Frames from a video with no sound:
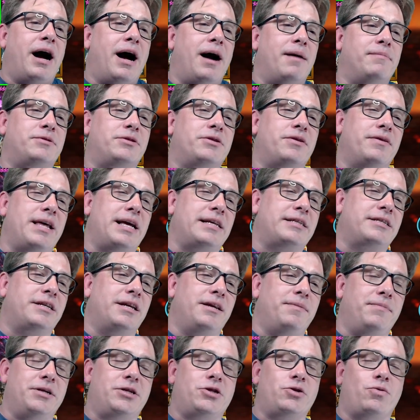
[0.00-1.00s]
So that's going
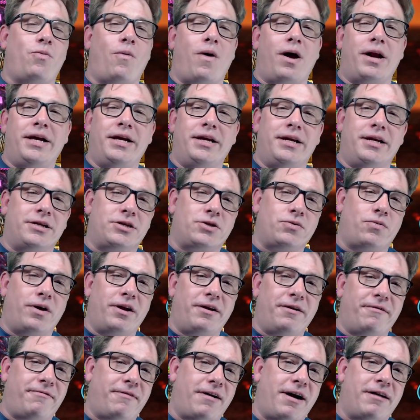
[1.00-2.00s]
to be 20 to
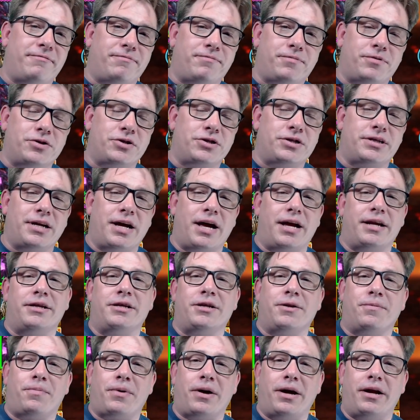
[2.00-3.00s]
25%
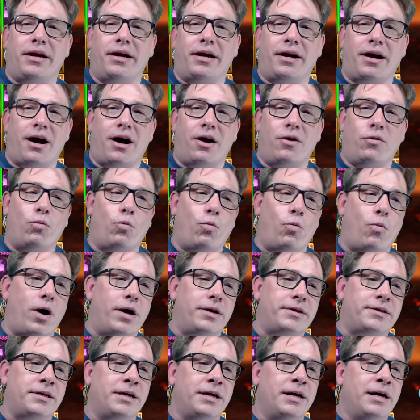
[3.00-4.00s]
depending on
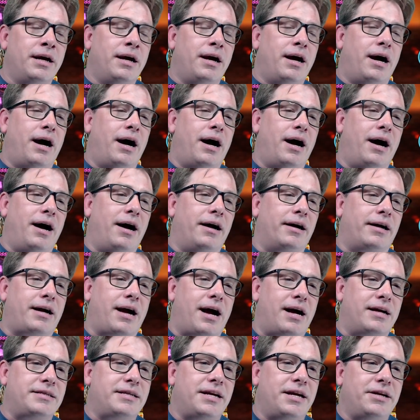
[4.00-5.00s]
what
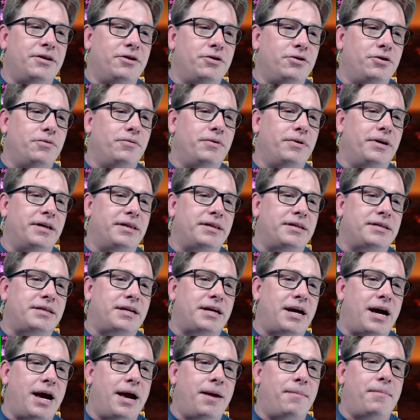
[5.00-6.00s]
content you're doing at the
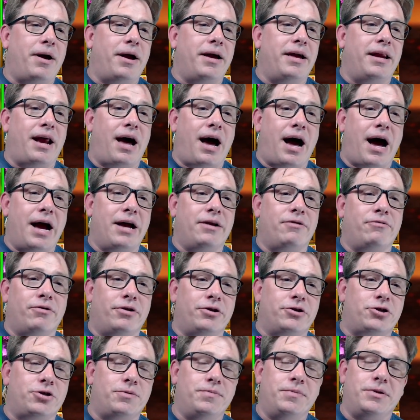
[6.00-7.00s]
time. In Hydra,
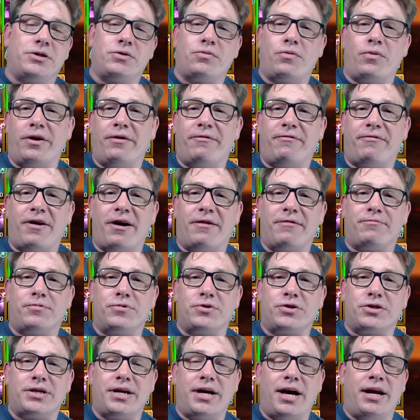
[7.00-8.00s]
it should be
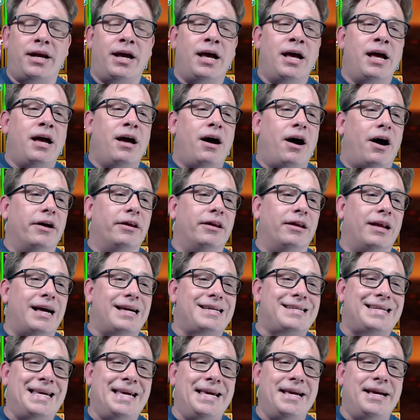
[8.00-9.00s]
25%,
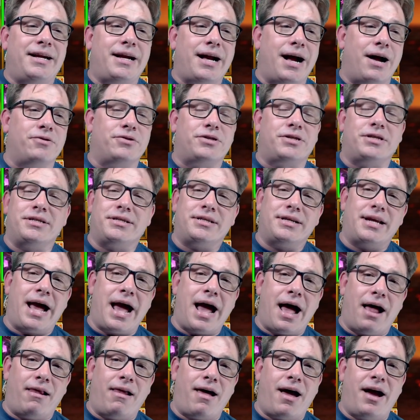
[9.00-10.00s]
unless he counts as an
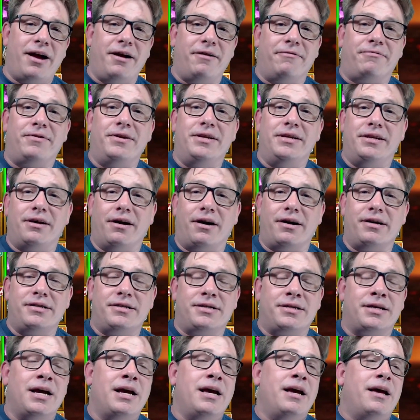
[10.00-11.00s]
ally. If he
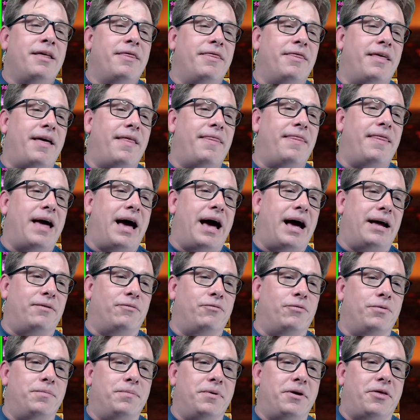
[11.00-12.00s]
does, then that
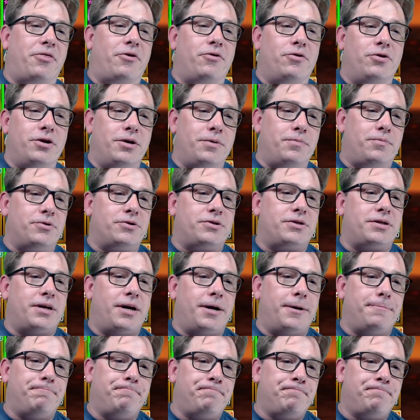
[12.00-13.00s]
would be 30%.